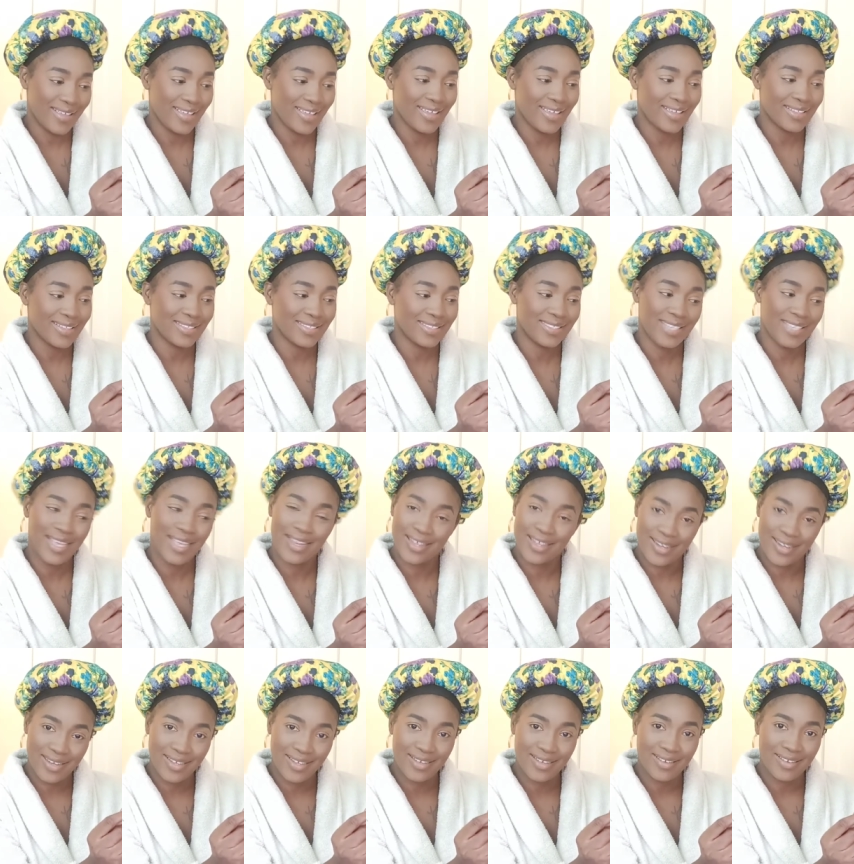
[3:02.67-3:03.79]
eh,
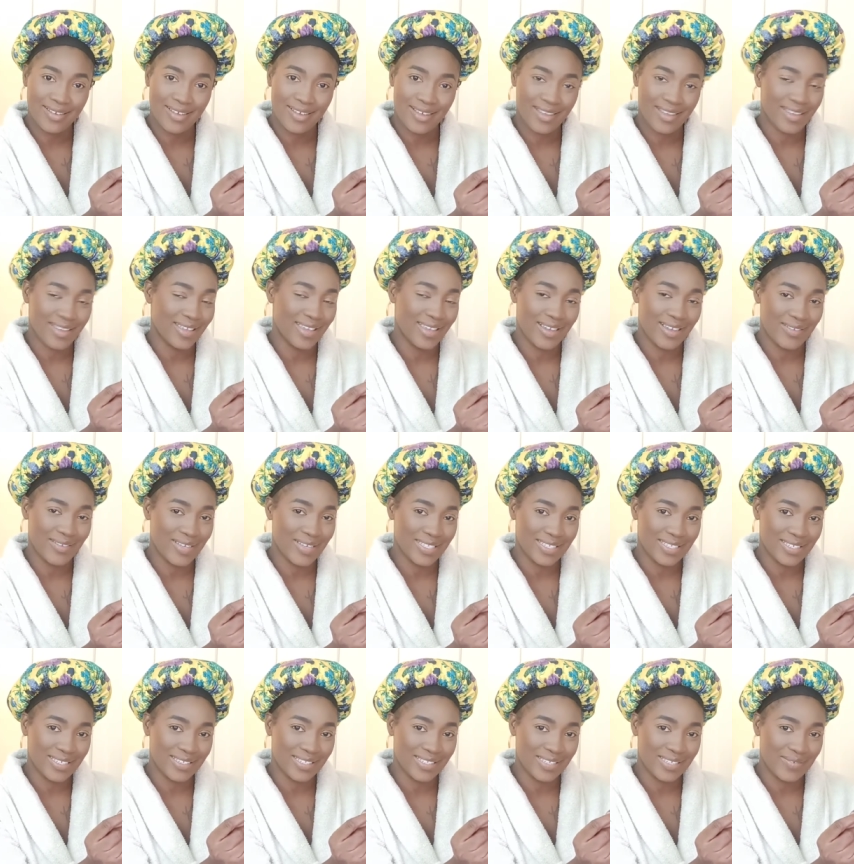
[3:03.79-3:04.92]
telling you, I can't wait
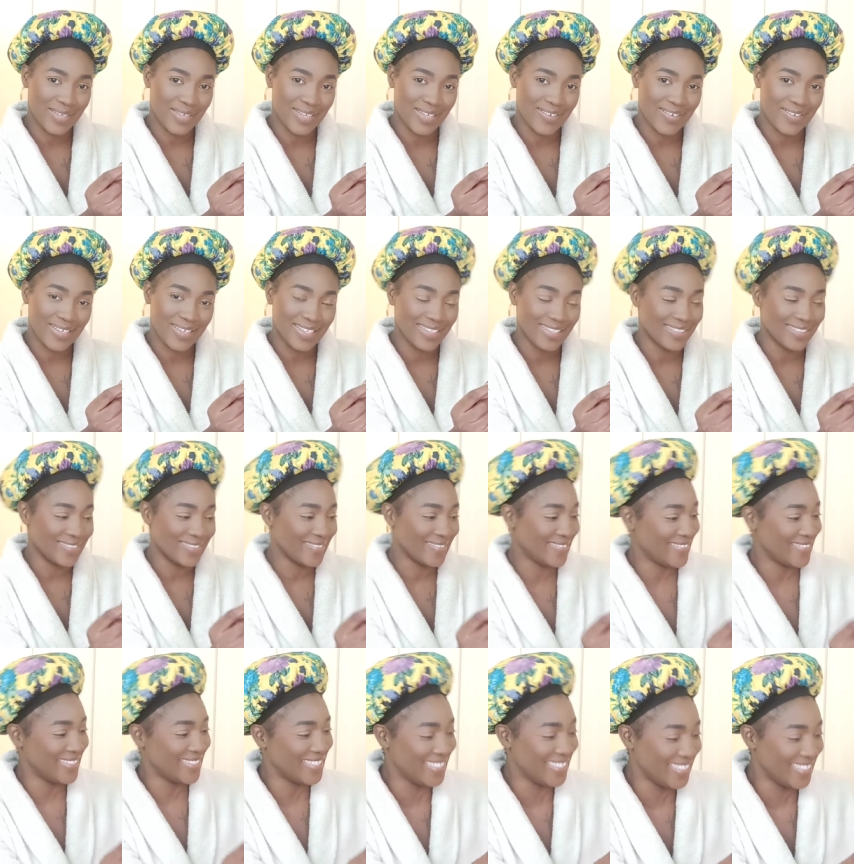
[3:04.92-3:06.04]
to go to Tobago, you know.